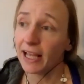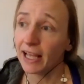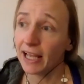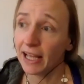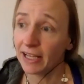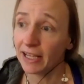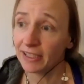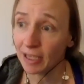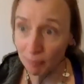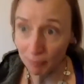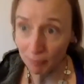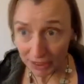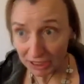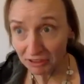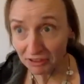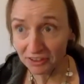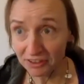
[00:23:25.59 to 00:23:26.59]
and
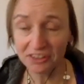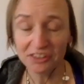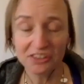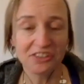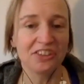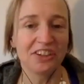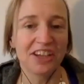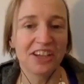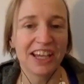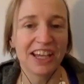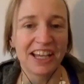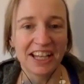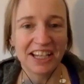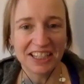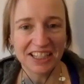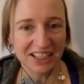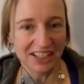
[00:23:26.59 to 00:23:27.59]
ambiguous
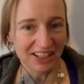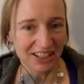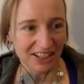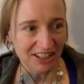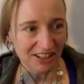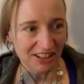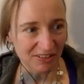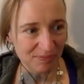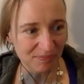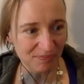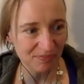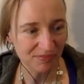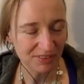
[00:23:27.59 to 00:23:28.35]
and um,